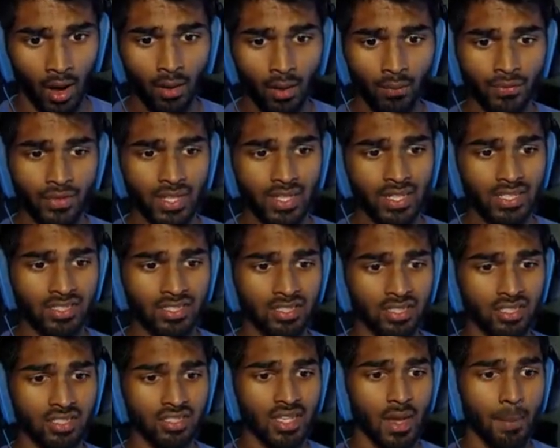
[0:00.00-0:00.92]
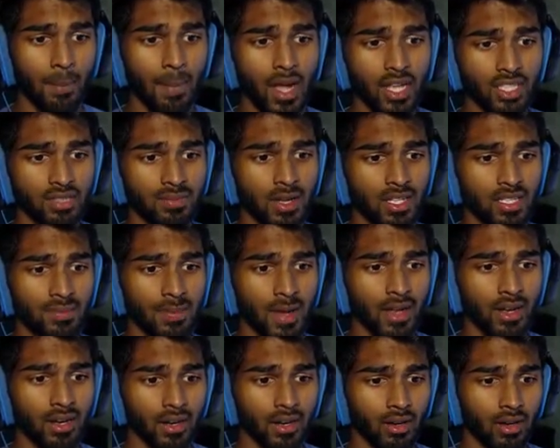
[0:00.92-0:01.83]
hopefully this turns out much much
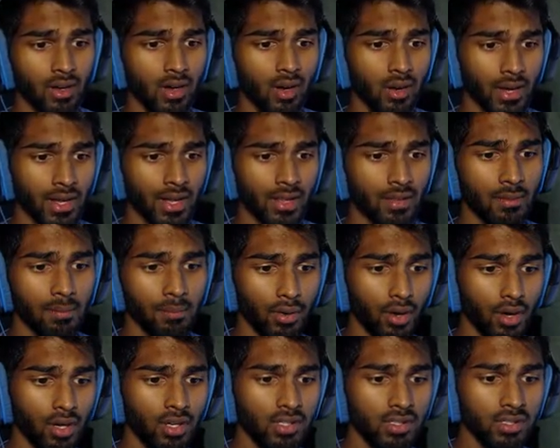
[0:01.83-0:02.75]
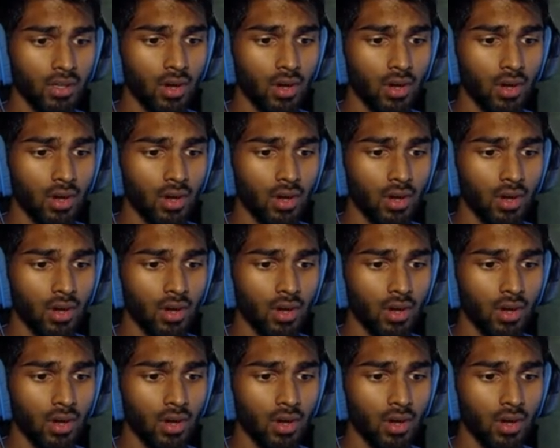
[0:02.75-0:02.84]
better. Oh, I got some books.